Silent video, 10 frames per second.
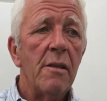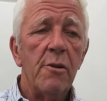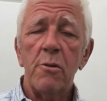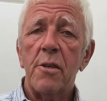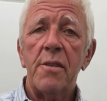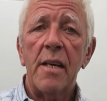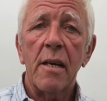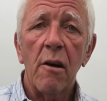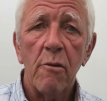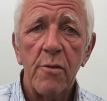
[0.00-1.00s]
The other
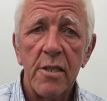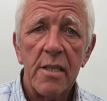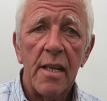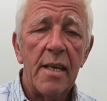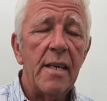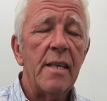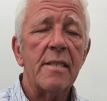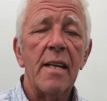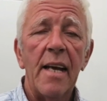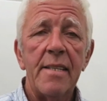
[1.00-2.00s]
thing obviously
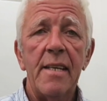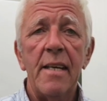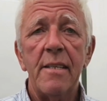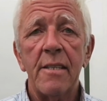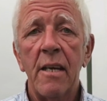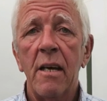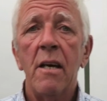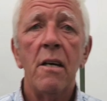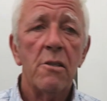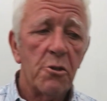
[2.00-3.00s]
is lettuce,
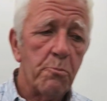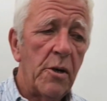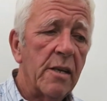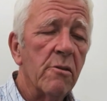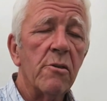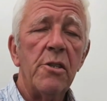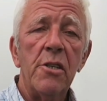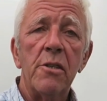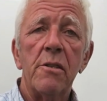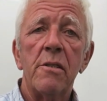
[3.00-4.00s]
spring
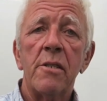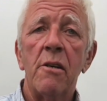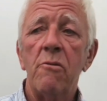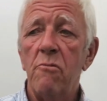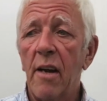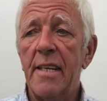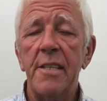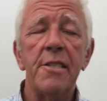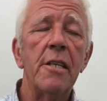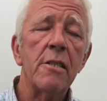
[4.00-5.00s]
onions,
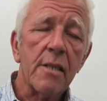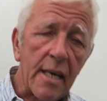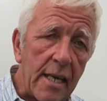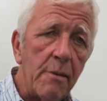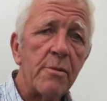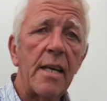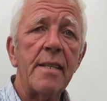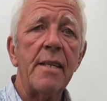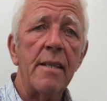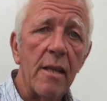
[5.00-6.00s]
radishes. Keep
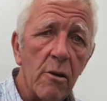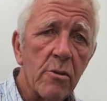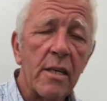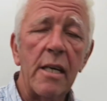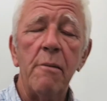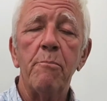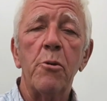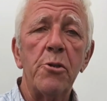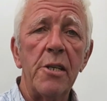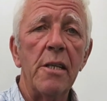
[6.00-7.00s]
setting those, keep
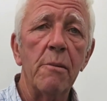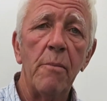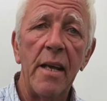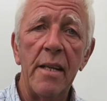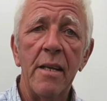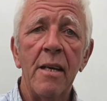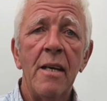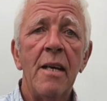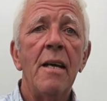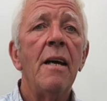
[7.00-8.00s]
pushing them in,
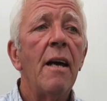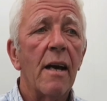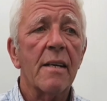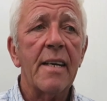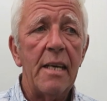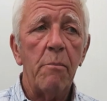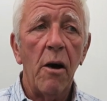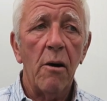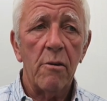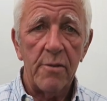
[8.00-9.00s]
and keep
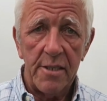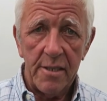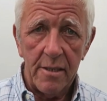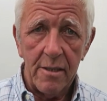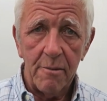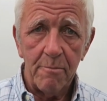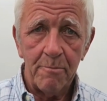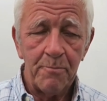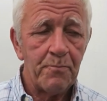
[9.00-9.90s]
harvesting them.